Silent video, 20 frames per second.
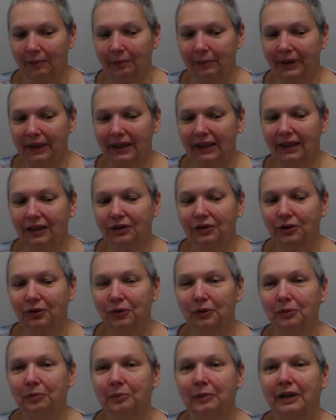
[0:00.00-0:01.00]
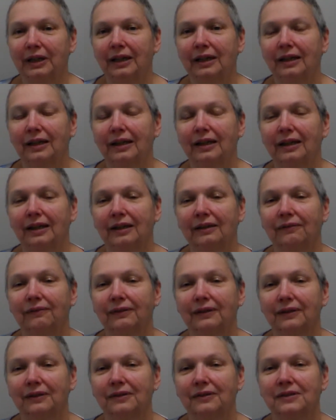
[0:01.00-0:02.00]
but he told me he
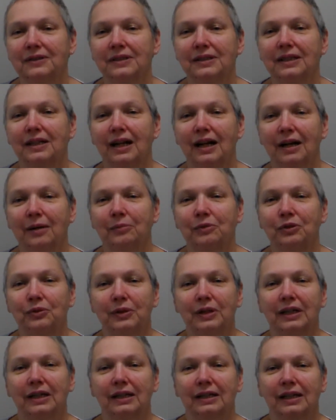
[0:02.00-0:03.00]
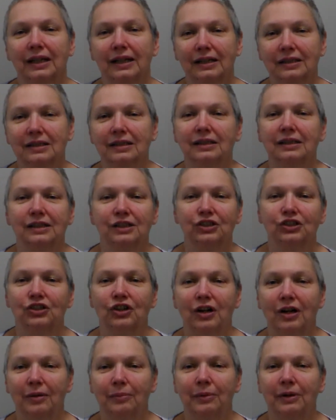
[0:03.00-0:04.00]
feels that I'm doing an excellent
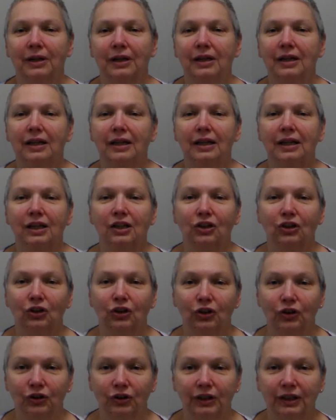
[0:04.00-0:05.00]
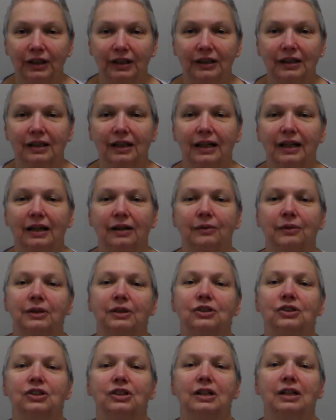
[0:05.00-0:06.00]
job in learning the
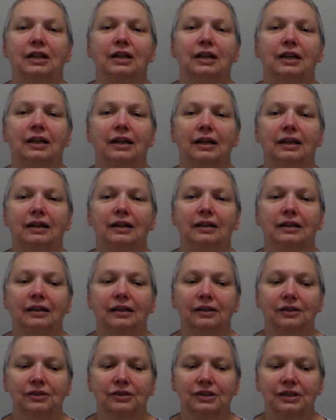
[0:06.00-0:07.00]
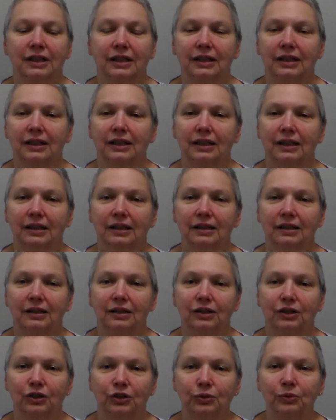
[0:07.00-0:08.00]
language and
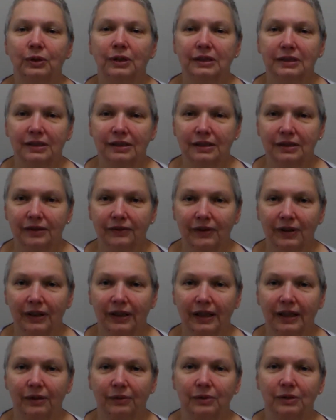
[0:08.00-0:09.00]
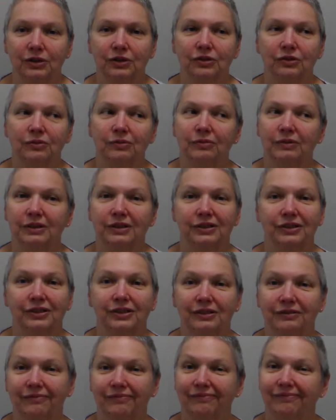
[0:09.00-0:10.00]
understanding the nuances of the language,
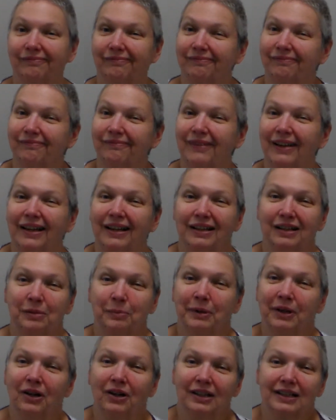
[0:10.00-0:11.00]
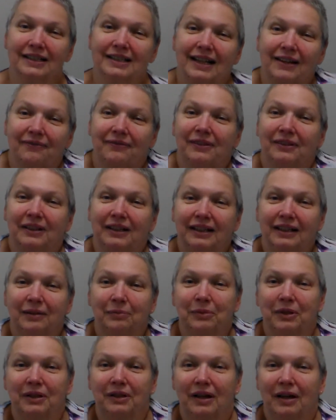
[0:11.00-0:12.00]
which, to be honest, I feel like
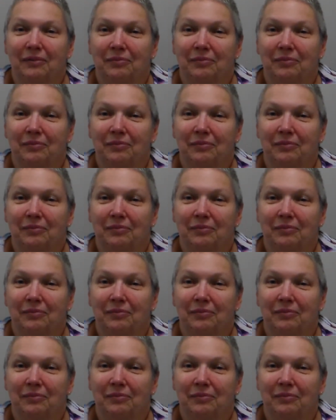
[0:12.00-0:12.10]
I'm